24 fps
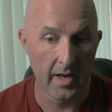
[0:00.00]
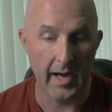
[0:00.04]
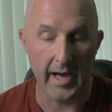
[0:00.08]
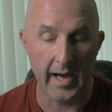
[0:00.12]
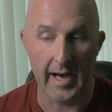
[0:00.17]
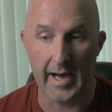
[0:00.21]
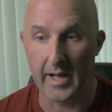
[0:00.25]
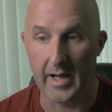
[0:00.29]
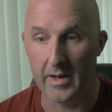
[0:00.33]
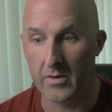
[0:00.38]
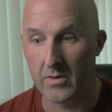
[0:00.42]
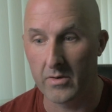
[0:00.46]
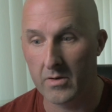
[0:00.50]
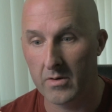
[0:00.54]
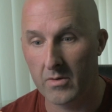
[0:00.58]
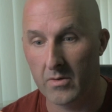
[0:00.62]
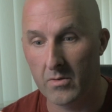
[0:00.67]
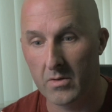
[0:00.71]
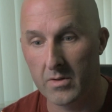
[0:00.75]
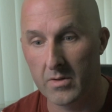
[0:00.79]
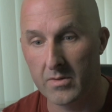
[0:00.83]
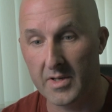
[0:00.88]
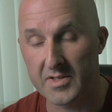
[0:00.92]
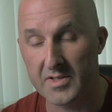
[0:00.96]
And
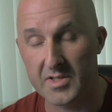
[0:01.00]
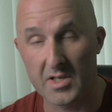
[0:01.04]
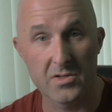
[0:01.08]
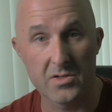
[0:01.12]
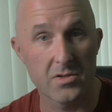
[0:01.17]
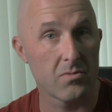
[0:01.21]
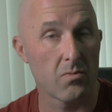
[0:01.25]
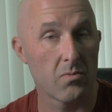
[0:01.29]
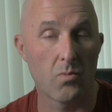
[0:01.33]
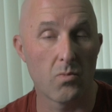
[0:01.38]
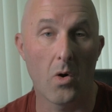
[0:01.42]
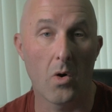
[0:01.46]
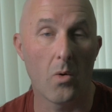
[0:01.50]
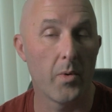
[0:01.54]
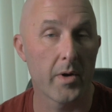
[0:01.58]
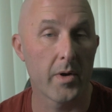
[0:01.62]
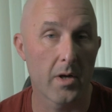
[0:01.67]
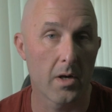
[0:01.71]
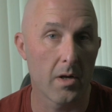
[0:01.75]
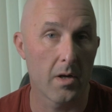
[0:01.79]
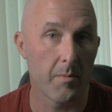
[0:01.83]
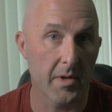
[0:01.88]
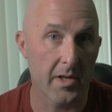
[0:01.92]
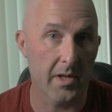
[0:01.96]
this is what we're
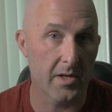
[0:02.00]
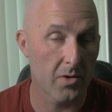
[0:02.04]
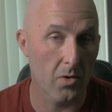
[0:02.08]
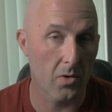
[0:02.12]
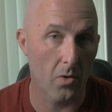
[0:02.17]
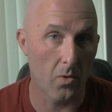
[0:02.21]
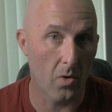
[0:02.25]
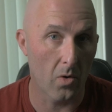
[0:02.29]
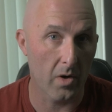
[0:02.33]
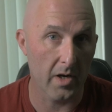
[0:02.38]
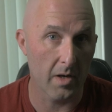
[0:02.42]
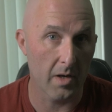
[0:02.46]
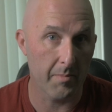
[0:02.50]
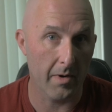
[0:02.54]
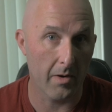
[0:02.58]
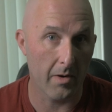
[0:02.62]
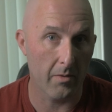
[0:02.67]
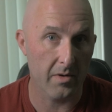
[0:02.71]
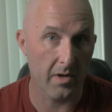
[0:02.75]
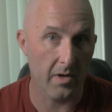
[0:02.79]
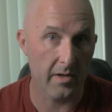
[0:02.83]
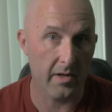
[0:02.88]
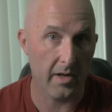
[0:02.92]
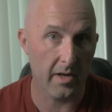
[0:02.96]
going to be talking
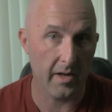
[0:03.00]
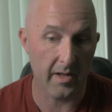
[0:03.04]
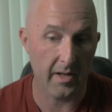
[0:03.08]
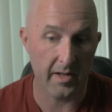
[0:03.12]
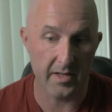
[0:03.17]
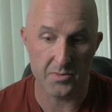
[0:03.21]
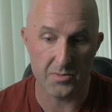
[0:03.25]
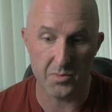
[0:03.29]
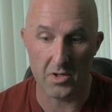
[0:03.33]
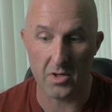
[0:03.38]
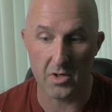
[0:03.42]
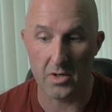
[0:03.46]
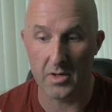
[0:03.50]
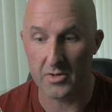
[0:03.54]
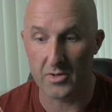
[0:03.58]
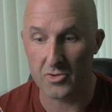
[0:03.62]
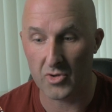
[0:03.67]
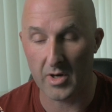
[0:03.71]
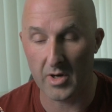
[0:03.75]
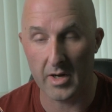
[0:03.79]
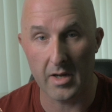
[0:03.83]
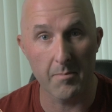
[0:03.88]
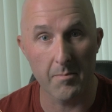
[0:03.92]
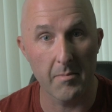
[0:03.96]
about today. Is we're going to
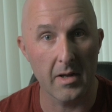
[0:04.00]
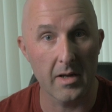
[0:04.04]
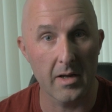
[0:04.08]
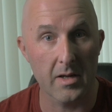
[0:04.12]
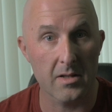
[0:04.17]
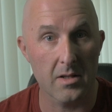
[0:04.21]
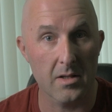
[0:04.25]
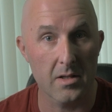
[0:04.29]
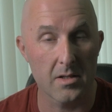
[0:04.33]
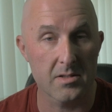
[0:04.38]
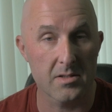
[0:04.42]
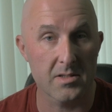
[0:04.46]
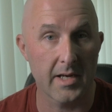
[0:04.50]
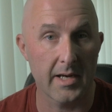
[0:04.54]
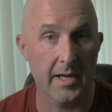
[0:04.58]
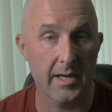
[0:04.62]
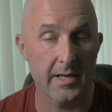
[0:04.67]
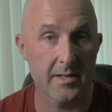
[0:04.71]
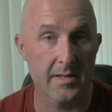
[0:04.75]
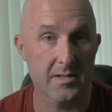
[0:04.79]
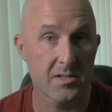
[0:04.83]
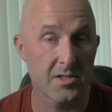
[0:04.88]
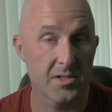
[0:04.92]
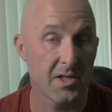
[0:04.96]
try and make this
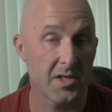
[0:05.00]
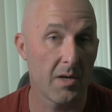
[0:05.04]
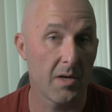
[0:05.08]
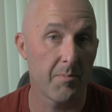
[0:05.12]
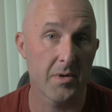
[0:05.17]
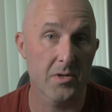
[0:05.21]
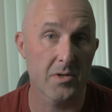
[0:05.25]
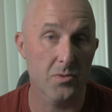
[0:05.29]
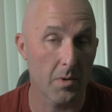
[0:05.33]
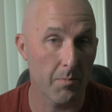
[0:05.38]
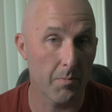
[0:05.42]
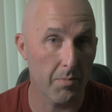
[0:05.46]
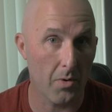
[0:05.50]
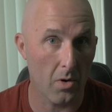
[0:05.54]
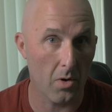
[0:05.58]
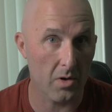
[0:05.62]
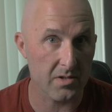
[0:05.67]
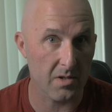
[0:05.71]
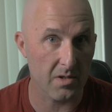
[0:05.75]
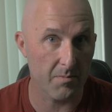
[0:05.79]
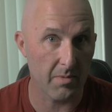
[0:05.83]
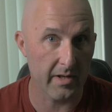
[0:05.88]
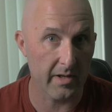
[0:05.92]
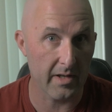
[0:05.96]
as cheap as we
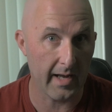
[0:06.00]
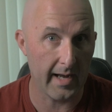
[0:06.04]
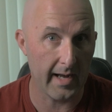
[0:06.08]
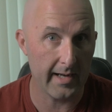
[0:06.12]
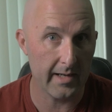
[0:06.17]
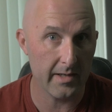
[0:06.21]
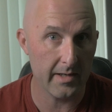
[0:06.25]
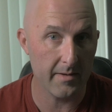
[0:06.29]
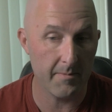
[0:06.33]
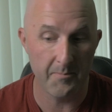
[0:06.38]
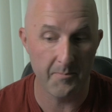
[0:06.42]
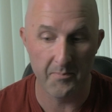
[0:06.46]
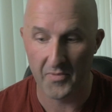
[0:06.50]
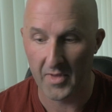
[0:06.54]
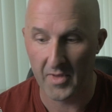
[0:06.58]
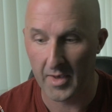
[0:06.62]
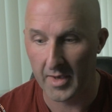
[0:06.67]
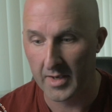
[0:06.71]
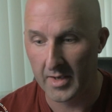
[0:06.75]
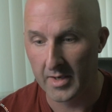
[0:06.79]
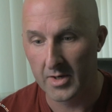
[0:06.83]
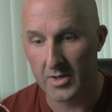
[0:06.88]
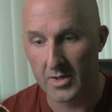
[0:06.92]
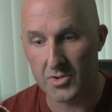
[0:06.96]
possibly can,
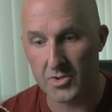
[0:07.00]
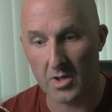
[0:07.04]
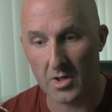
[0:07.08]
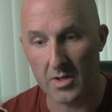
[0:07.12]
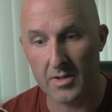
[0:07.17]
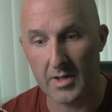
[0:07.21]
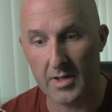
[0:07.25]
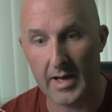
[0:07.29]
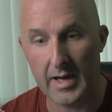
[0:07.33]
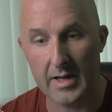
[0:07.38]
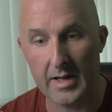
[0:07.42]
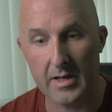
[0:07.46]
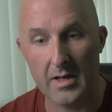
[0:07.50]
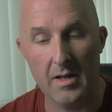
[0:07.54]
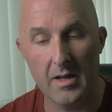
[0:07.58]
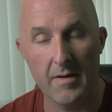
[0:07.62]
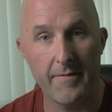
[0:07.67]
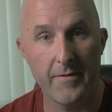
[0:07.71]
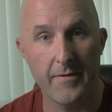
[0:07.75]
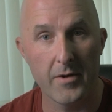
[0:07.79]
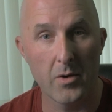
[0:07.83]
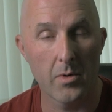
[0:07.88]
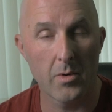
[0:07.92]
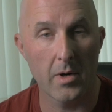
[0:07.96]
so that
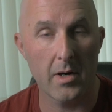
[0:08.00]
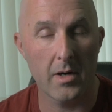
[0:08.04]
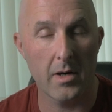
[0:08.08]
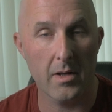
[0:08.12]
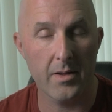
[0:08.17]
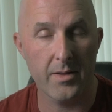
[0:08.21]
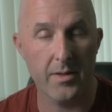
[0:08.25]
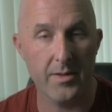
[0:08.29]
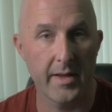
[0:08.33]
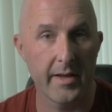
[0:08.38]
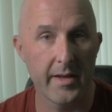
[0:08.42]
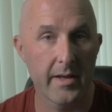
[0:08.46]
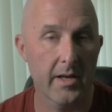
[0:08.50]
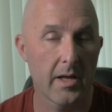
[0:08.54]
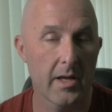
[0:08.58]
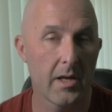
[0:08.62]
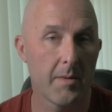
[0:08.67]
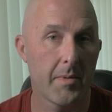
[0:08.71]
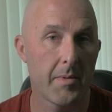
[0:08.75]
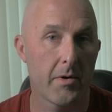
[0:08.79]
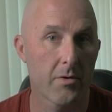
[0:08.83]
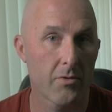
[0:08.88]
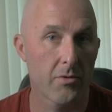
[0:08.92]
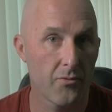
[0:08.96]
if you are thinking
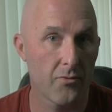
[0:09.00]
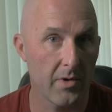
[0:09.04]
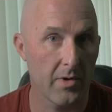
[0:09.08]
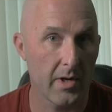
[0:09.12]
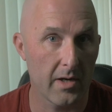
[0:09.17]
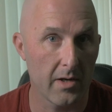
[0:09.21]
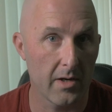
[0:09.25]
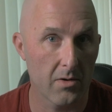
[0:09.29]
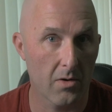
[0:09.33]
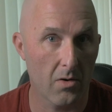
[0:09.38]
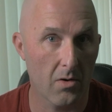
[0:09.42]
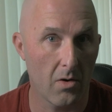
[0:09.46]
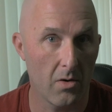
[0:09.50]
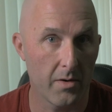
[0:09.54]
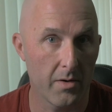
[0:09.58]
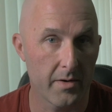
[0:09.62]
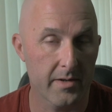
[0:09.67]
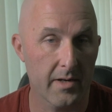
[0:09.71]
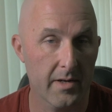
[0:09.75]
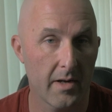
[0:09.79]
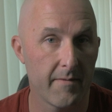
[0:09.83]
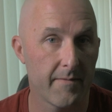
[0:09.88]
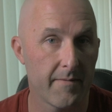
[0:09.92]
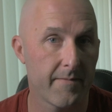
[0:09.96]
about creating
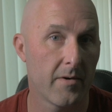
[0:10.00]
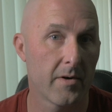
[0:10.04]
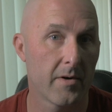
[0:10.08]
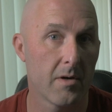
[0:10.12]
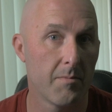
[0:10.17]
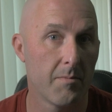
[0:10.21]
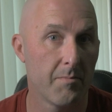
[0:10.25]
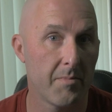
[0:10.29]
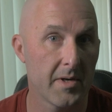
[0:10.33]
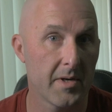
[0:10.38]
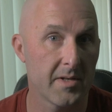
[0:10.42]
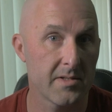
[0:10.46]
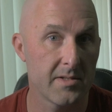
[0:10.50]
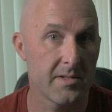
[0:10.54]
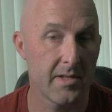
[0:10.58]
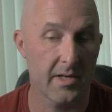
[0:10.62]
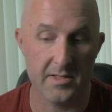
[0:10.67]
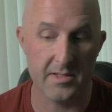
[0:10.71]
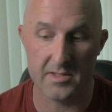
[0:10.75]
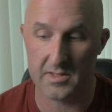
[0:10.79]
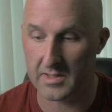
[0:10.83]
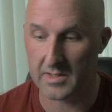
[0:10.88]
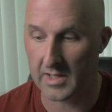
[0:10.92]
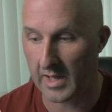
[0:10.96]
content for your
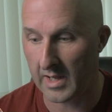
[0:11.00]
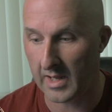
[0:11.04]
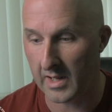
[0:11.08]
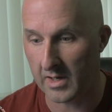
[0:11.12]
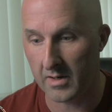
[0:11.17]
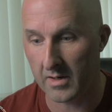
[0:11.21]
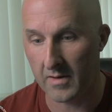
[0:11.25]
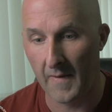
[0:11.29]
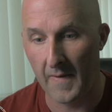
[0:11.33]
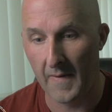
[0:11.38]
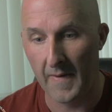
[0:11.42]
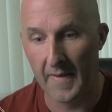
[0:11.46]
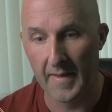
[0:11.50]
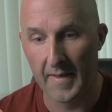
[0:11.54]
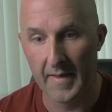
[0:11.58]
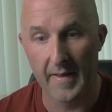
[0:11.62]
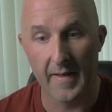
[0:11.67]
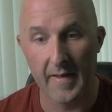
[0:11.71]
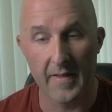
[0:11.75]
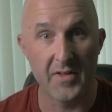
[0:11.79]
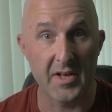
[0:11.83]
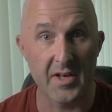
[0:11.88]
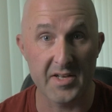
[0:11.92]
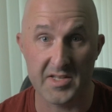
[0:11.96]
business, then
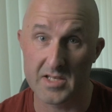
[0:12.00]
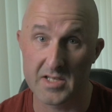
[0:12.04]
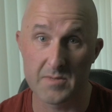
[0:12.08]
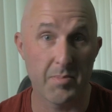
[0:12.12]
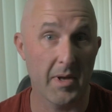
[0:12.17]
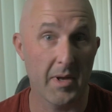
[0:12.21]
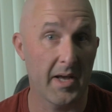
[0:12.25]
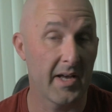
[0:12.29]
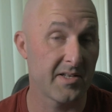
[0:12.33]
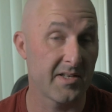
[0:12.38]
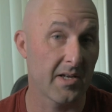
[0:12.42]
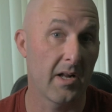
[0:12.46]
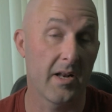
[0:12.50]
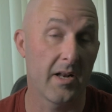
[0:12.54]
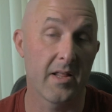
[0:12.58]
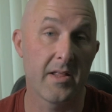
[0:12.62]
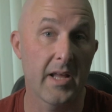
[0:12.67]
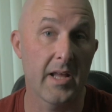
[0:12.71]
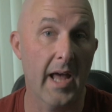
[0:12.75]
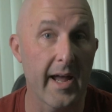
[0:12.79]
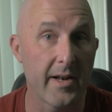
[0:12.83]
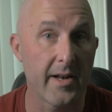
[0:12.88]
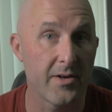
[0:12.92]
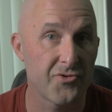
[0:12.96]
this is basically
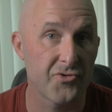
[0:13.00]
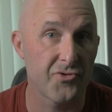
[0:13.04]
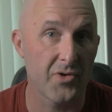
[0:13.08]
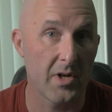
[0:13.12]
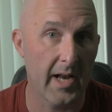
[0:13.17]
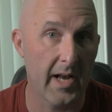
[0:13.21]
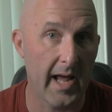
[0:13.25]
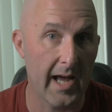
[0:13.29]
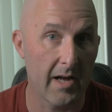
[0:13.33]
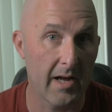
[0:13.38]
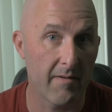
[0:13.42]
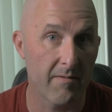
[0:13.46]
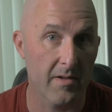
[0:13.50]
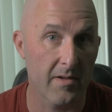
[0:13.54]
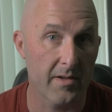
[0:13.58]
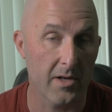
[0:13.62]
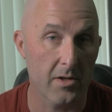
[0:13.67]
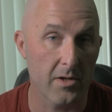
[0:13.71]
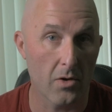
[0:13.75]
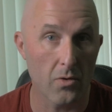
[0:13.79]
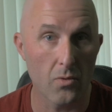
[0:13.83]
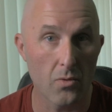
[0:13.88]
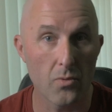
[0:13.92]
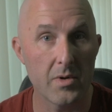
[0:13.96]
the entry level
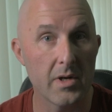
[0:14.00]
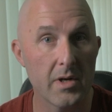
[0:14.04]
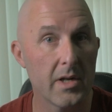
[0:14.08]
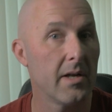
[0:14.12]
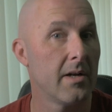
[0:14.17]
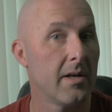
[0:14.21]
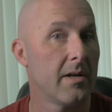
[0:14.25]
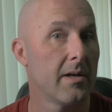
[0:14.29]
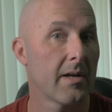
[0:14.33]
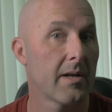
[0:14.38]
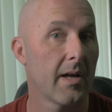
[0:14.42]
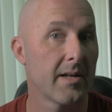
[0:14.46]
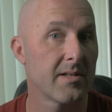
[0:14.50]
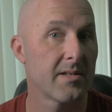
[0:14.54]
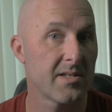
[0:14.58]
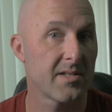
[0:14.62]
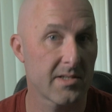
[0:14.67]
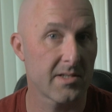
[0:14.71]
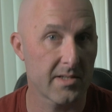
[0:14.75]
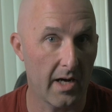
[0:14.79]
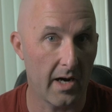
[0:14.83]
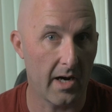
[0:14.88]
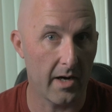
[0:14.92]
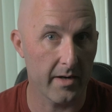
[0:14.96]
that you need to get
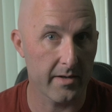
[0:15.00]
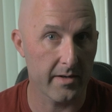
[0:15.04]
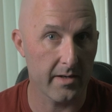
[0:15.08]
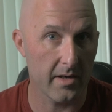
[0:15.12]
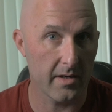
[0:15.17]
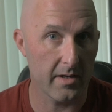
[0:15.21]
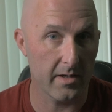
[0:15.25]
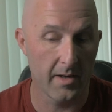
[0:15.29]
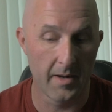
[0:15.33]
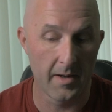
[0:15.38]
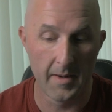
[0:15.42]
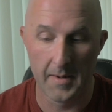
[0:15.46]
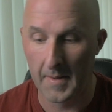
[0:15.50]
started.